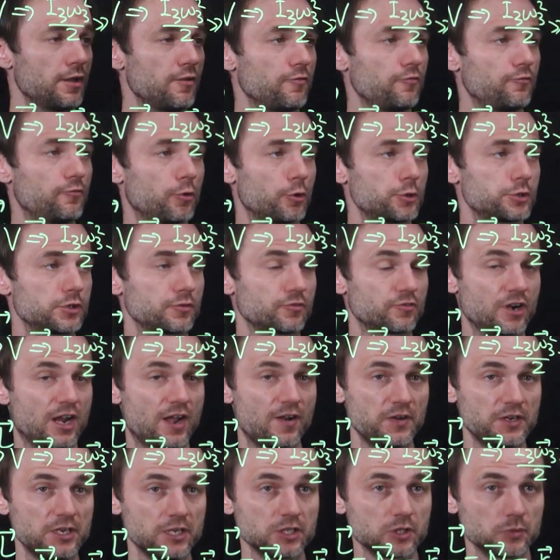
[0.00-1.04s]
force of
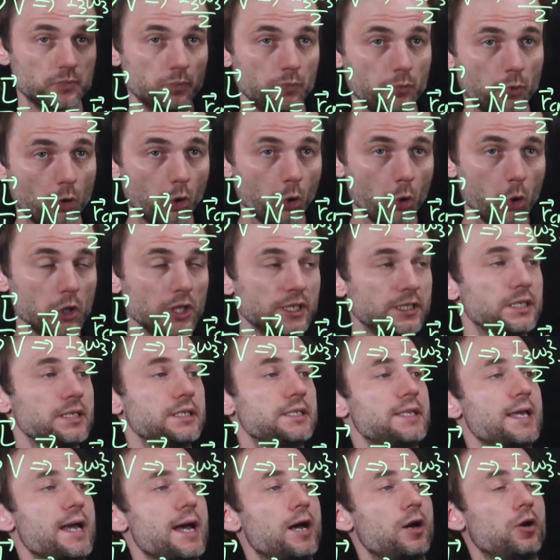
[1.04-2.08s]
gravity is pulling it
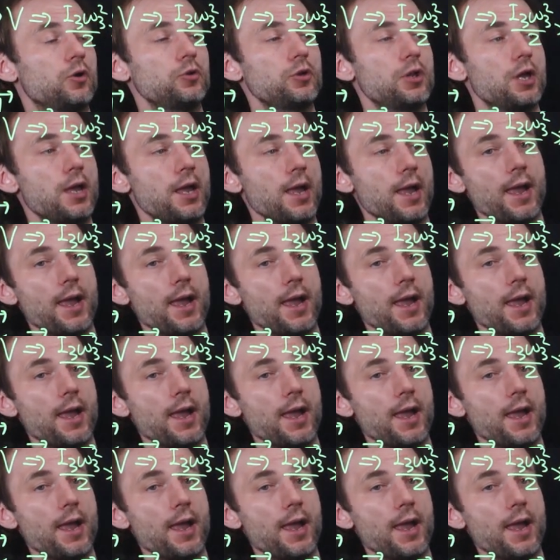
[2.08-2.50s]
down